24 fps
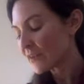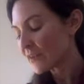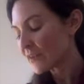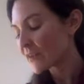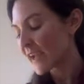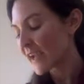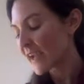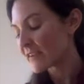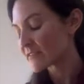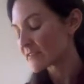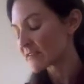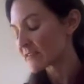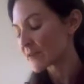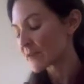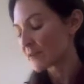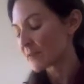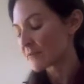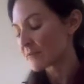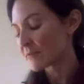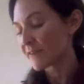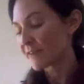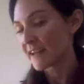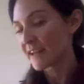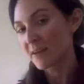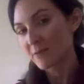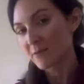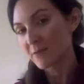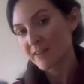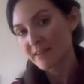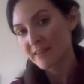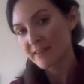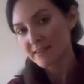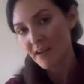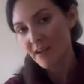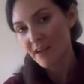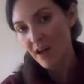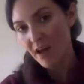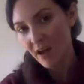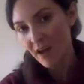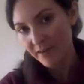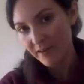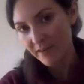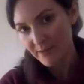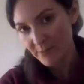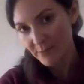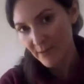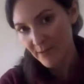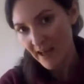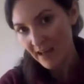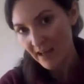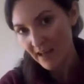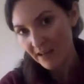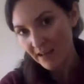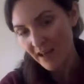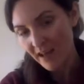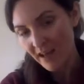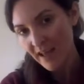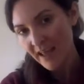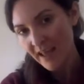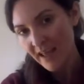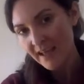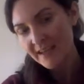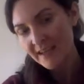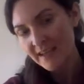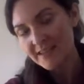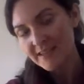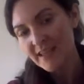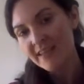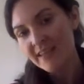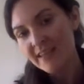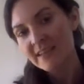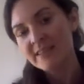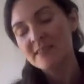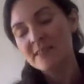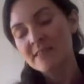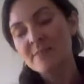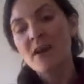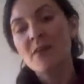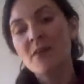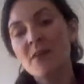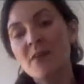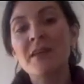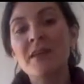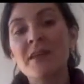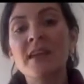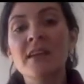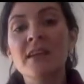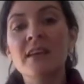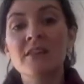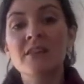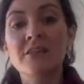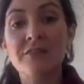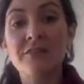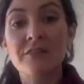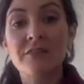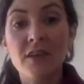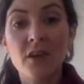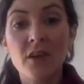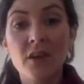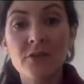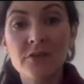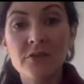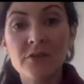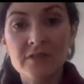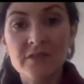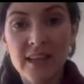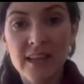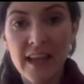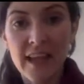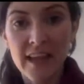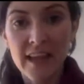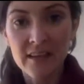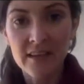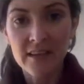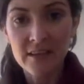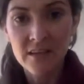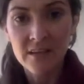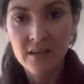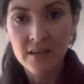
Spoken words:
Okay, so what I'm feeling with this card as well is then it's about being in a flow state.